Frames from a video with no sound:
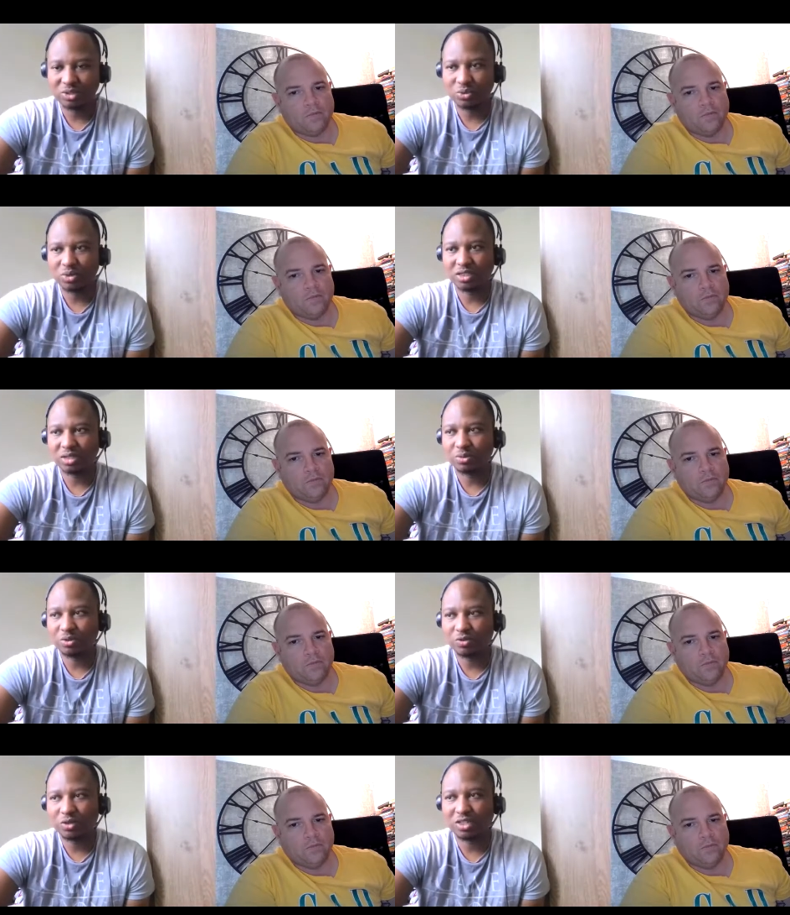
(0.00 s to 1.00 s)
Speaker 1: as well in terms of
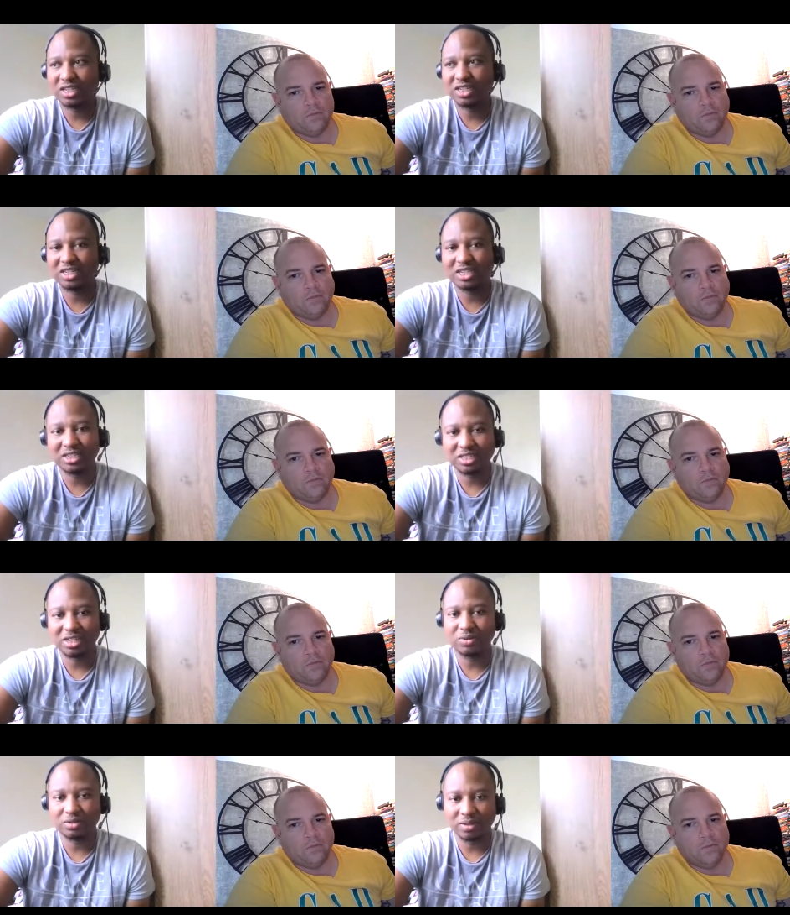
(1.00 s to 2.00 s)
what's actually needed
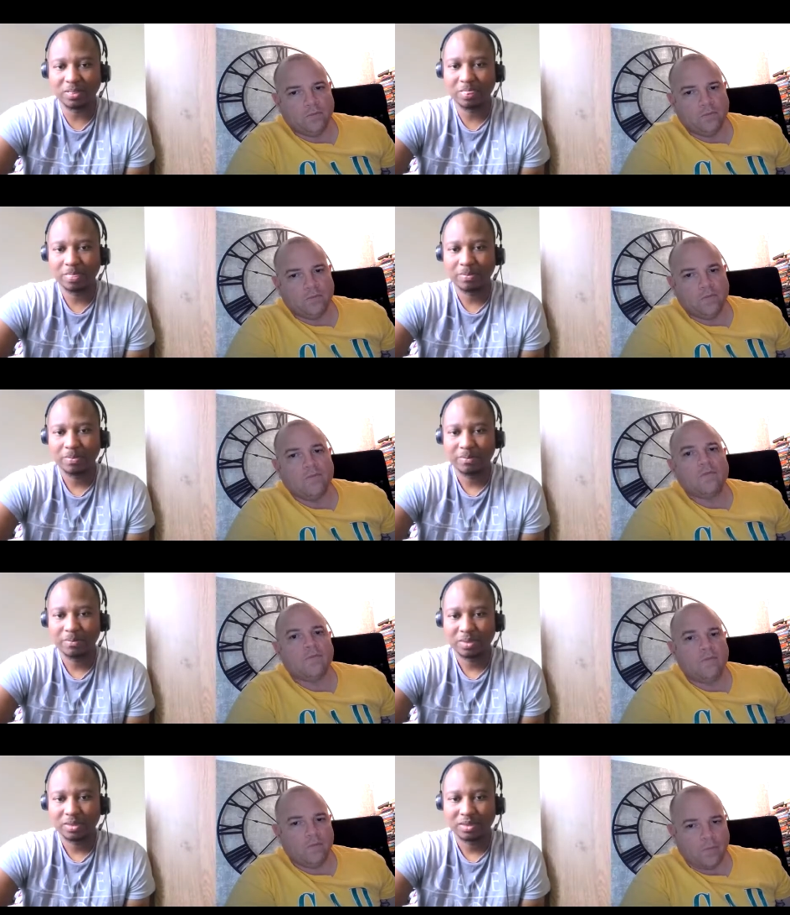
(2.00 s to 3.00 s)
out there.
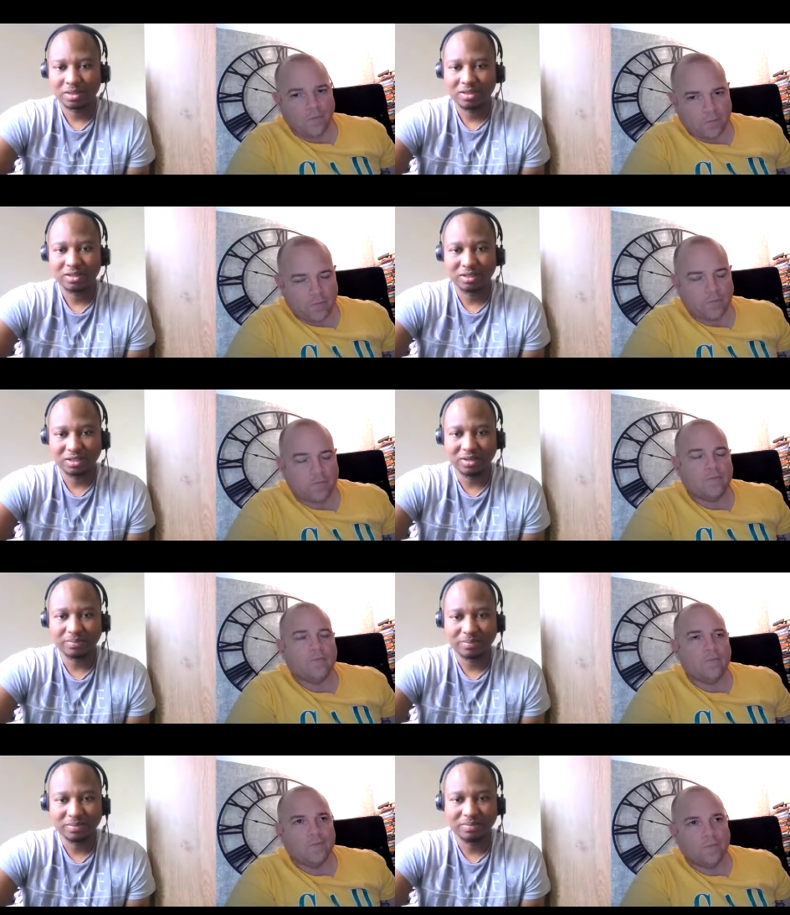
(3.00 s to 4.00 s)
Yeah.
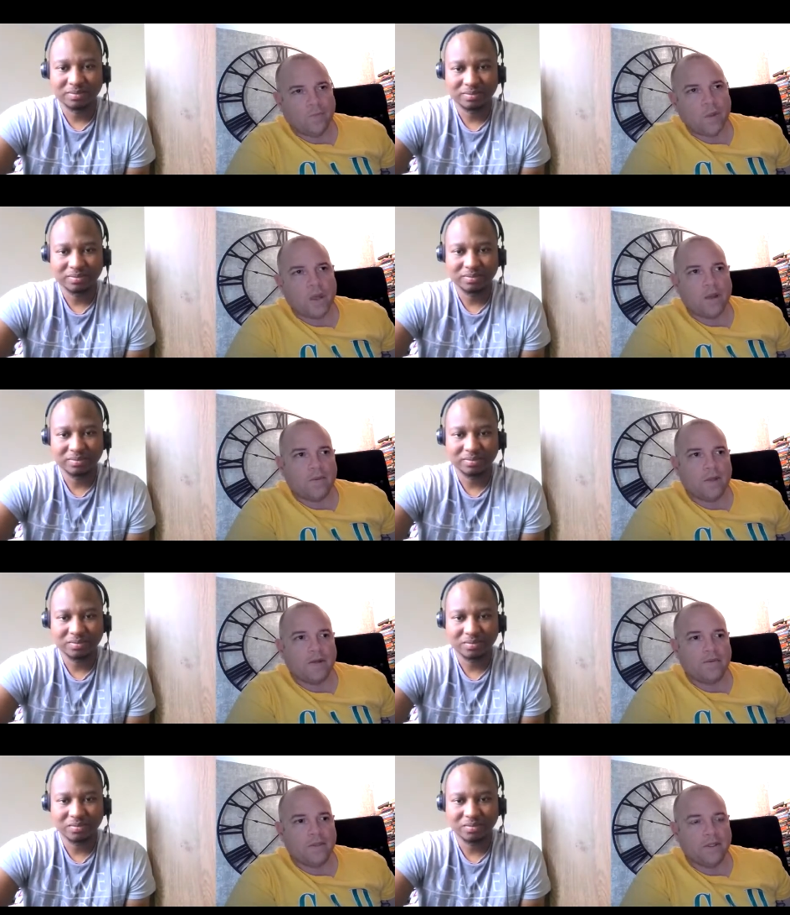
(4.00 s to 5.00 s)
Speaker 2: Yeah,
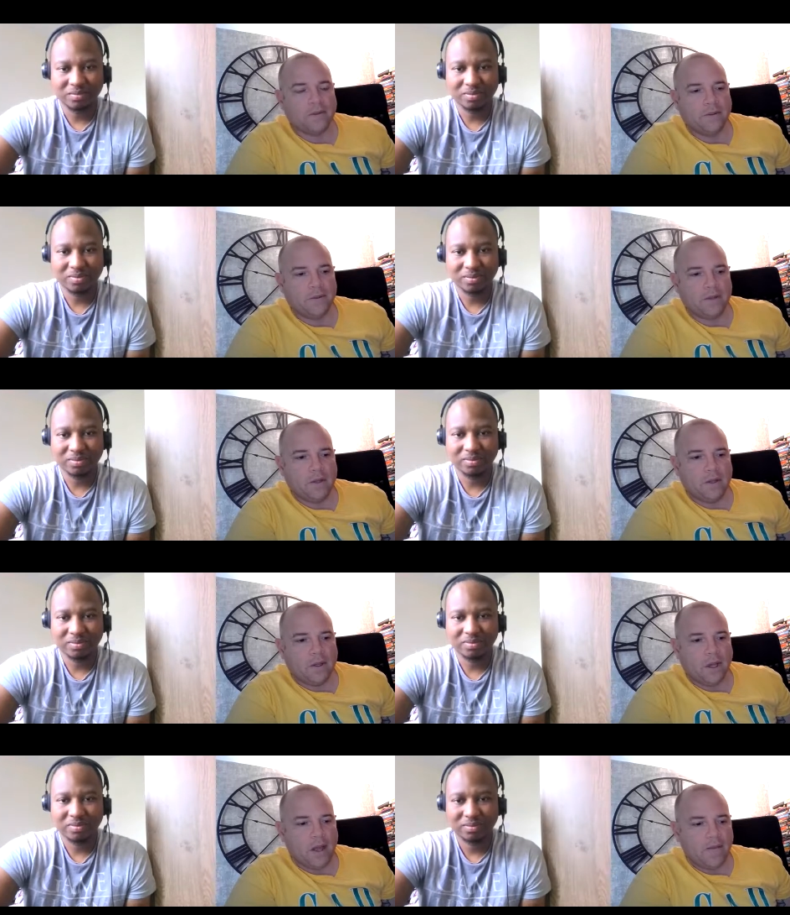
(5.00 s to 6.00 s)
that's good.
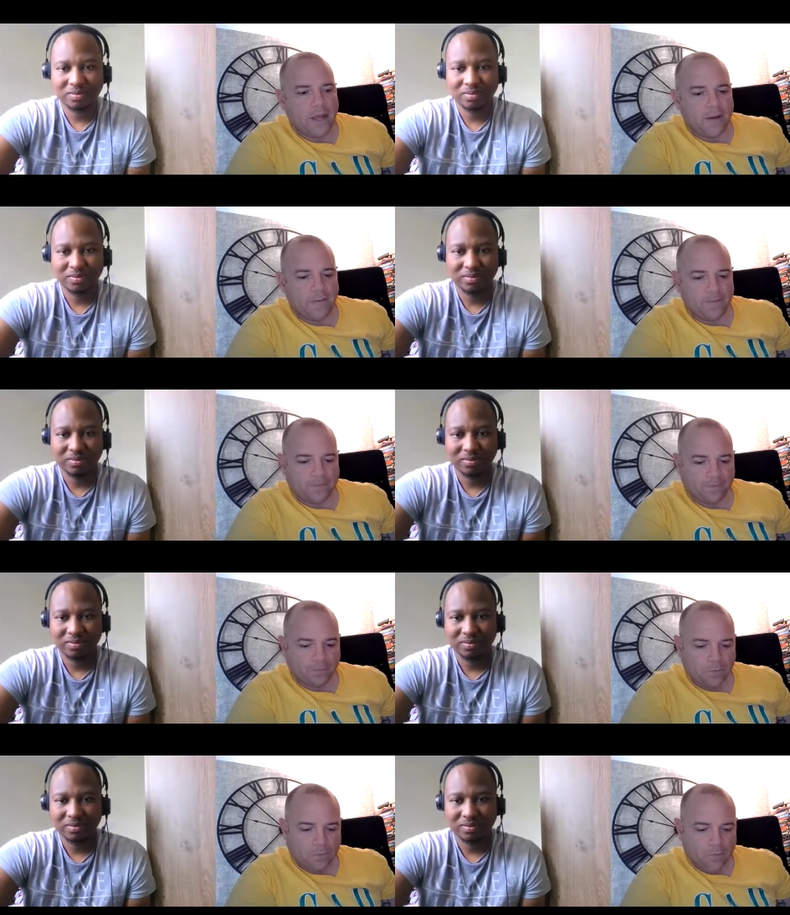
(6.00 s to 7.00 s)
And then
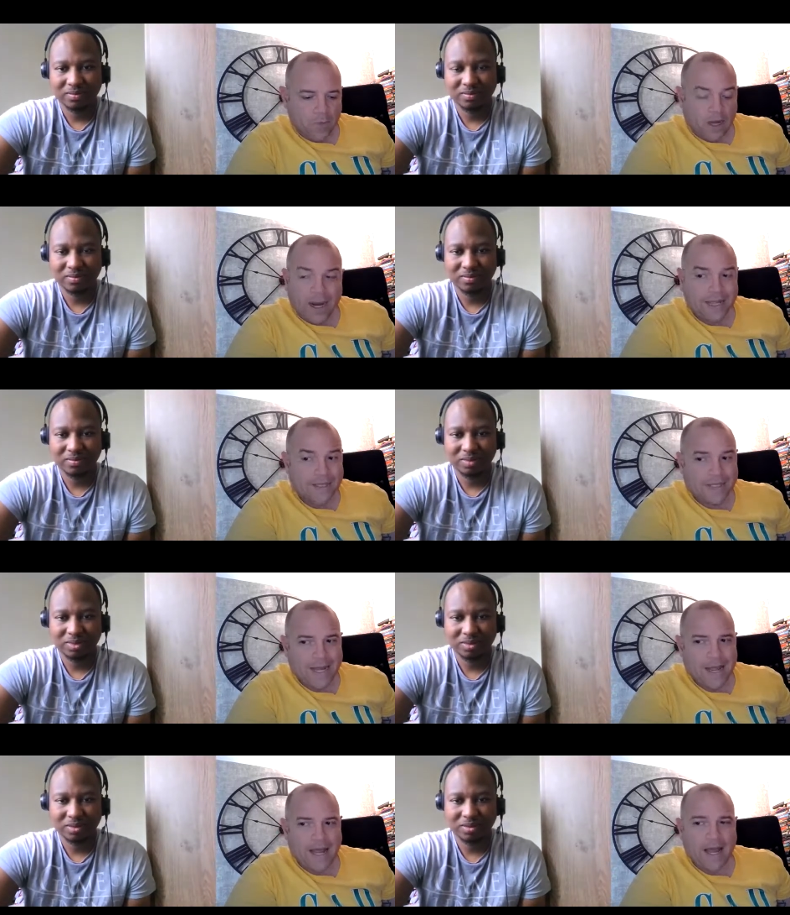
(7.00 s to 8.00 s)
like
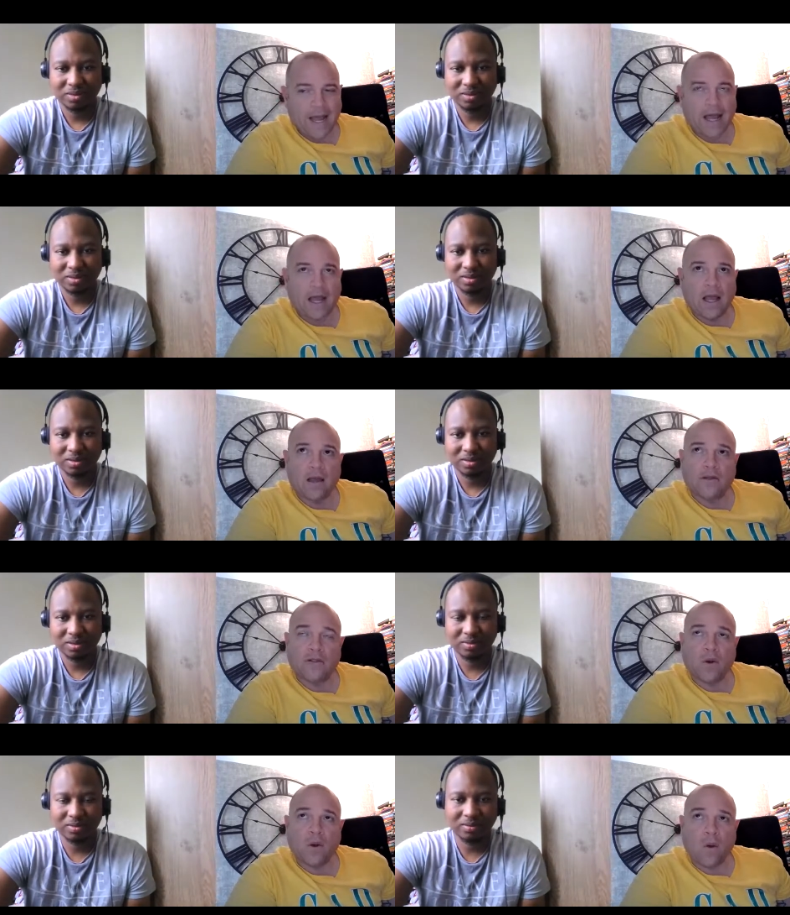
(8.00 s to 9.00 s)
today,
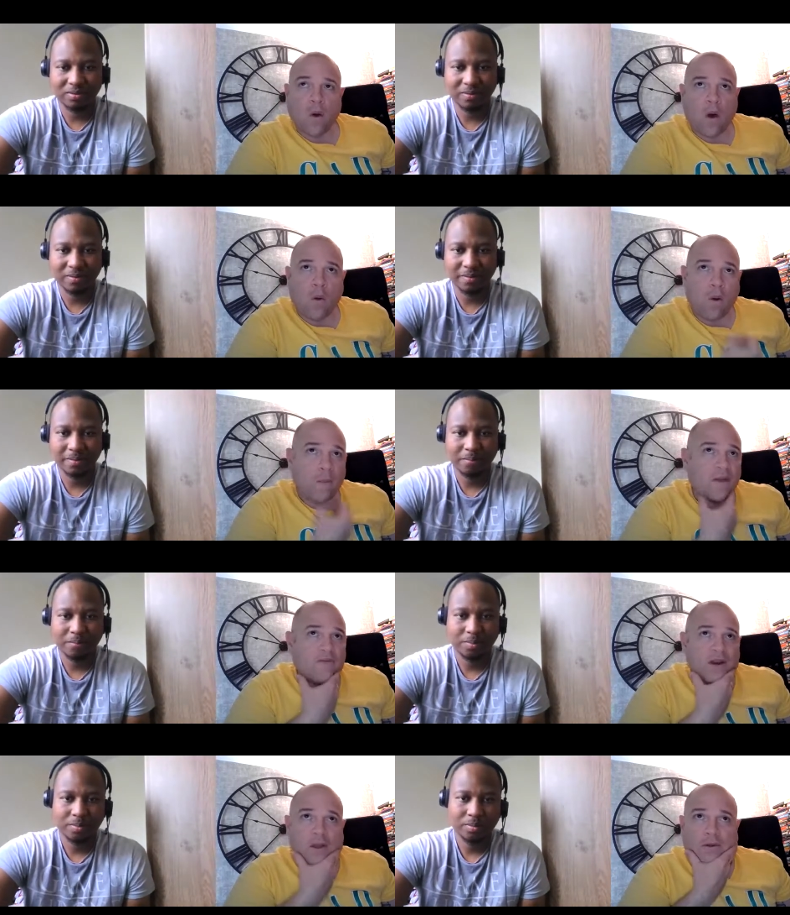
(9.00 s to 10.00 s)
so on one of
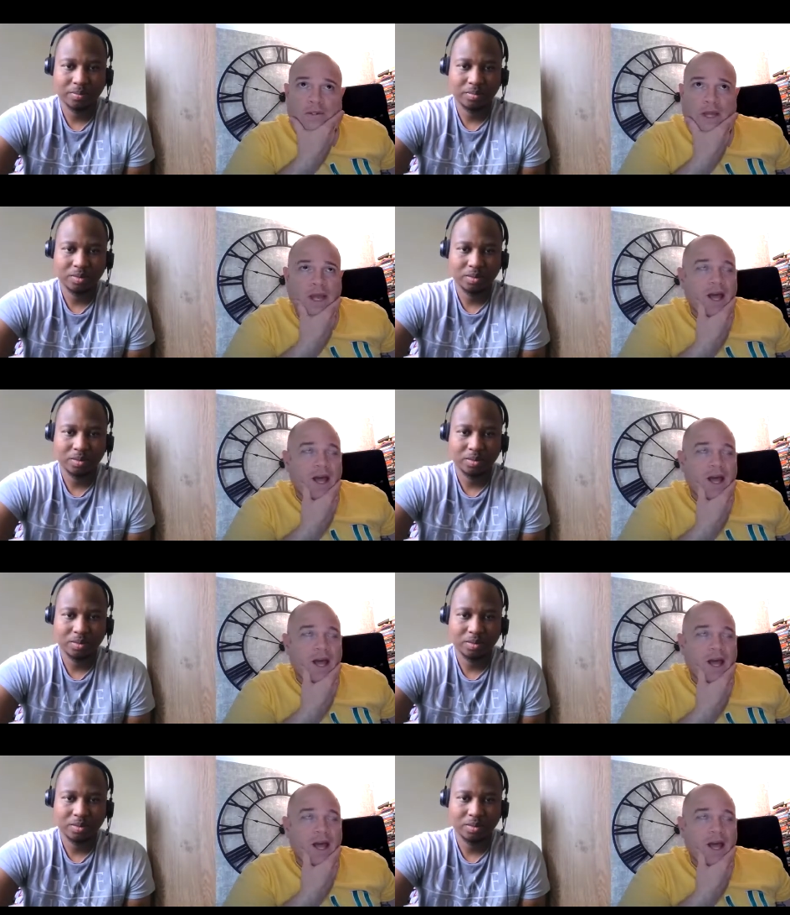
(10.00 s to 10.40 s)
my videos